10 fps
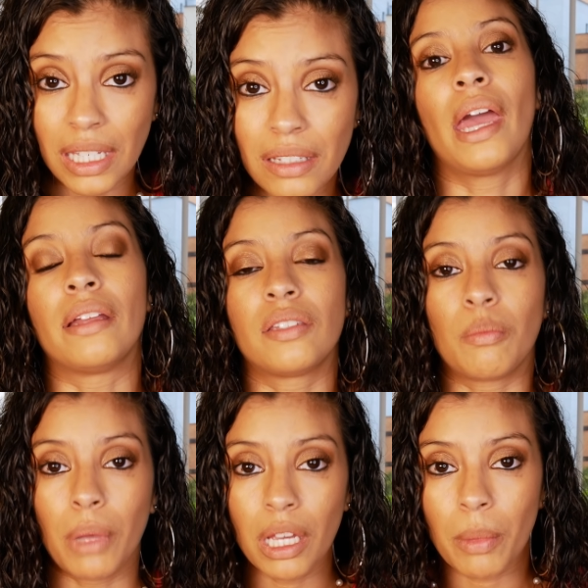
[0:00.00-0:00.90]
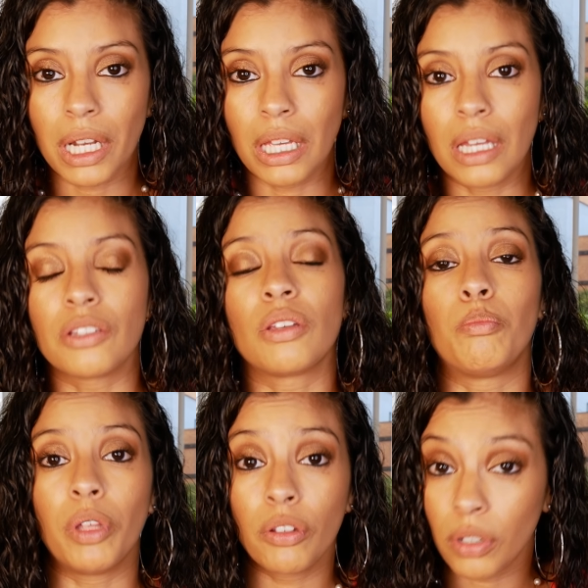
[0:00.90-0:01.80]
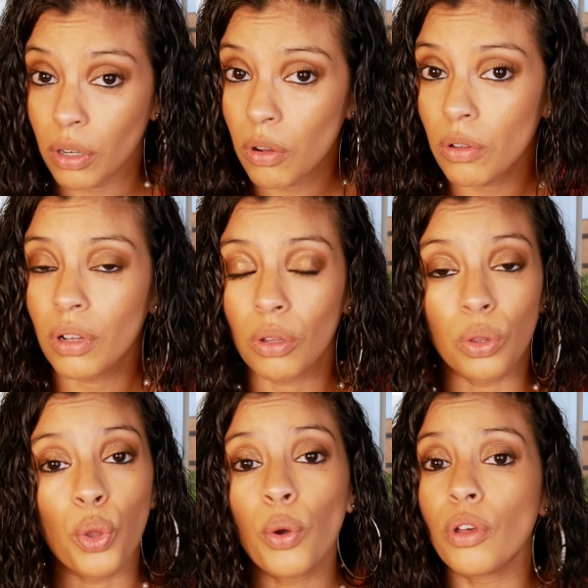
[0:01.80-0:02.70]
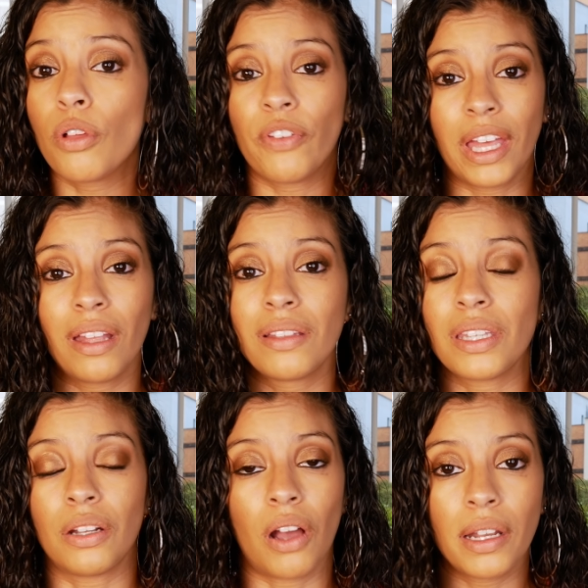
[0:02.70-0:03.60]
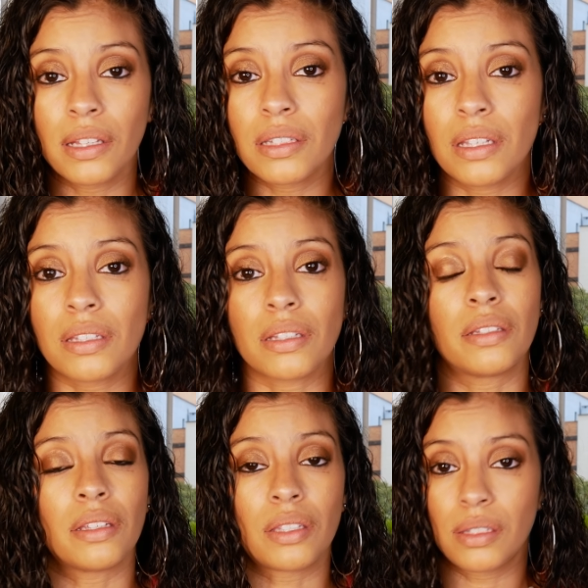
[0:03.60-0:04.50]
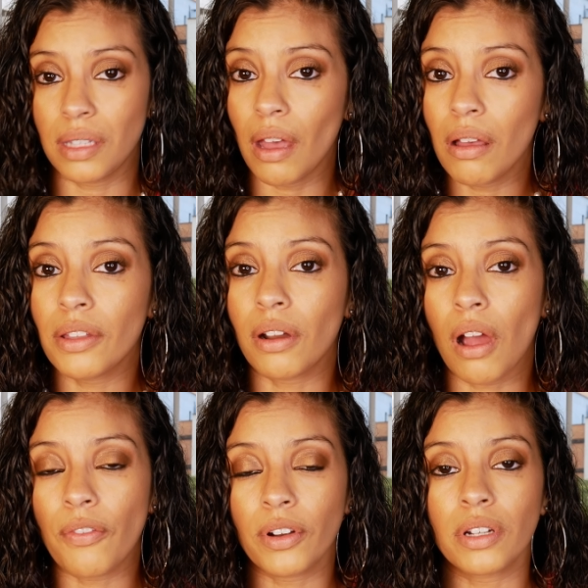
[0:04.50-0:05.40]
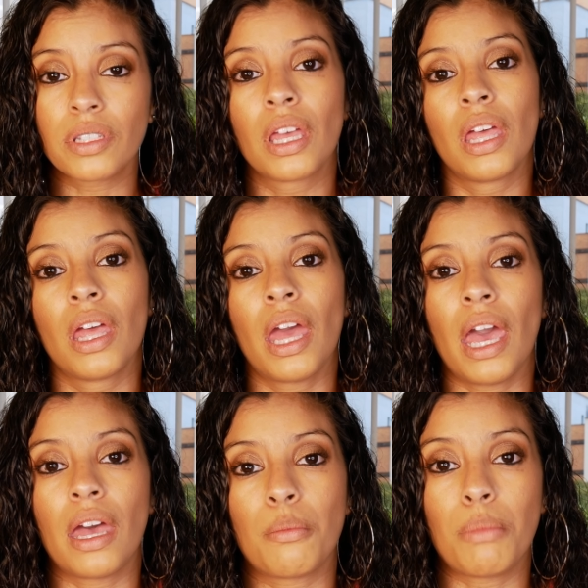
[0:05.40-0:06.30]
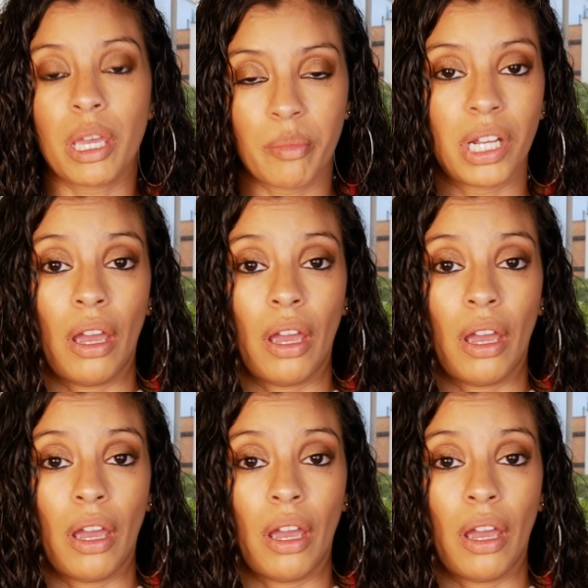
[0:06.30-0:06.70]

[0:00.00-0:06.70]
eat and to make money and to build their own loyal fans and audiences and to sell their offers and make money